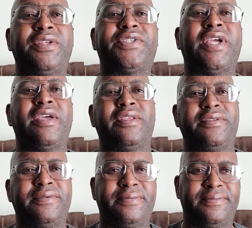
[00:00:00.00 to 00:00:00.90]
is
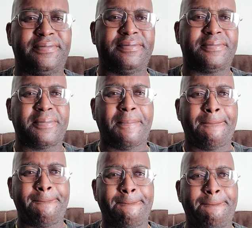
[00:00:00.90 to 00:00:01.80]
shining,
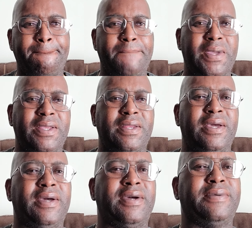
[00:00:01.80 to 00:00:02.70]
and
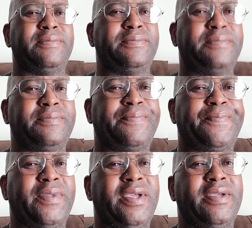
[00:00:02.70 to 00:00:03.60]

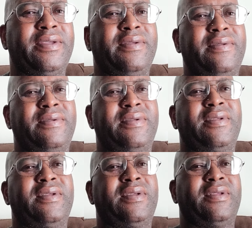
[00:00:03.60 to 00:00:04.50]
hey,
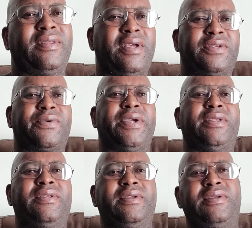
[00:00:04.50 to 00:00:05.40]
that's
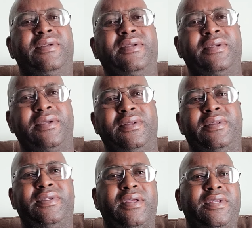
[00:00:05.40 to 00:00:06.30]
great.
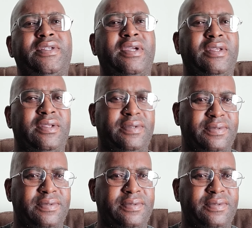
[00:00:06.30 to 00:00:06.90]
The sun is shining.